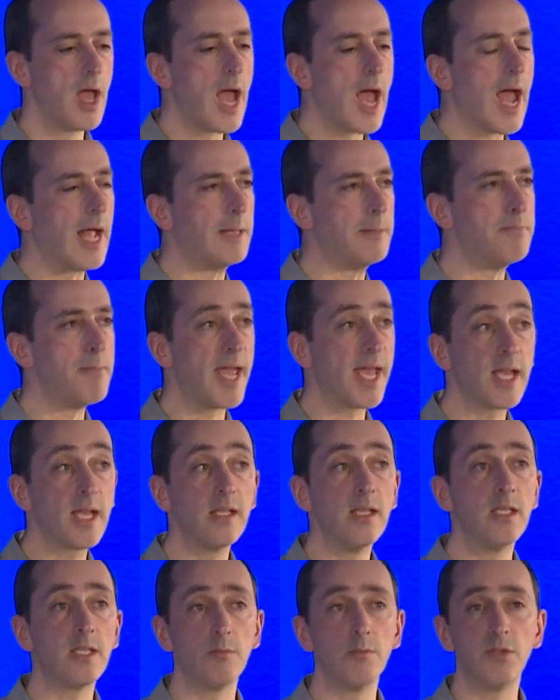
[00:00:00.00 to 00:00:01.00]
and
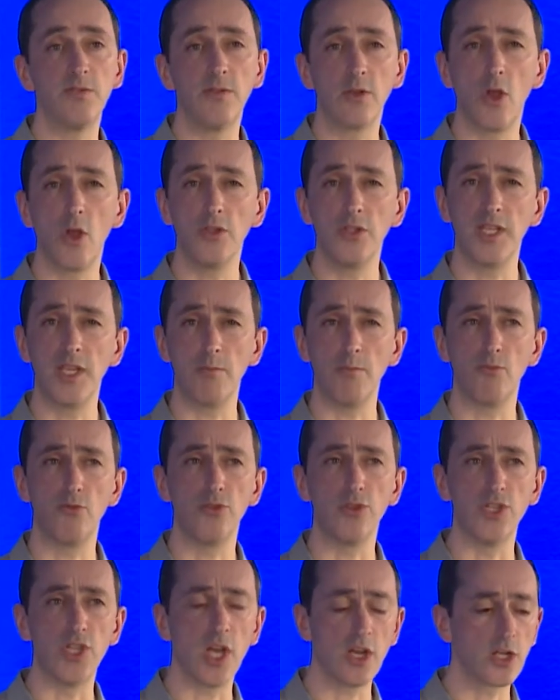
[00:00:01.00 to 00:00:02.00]
mechanisms for content
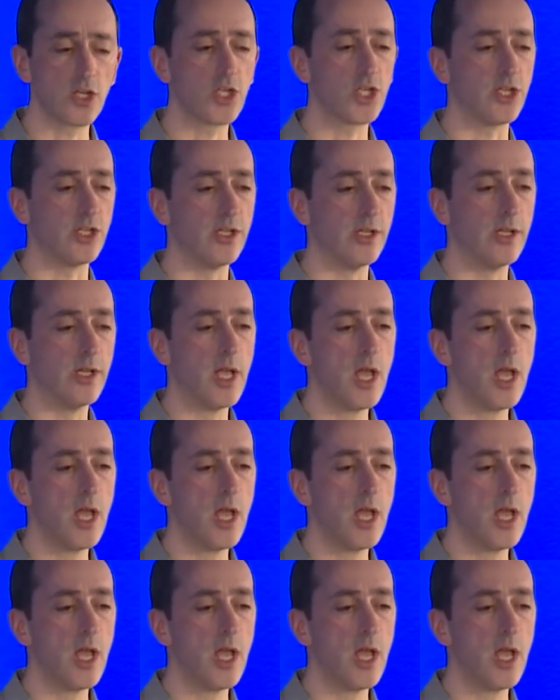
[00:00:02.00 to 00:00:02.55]
production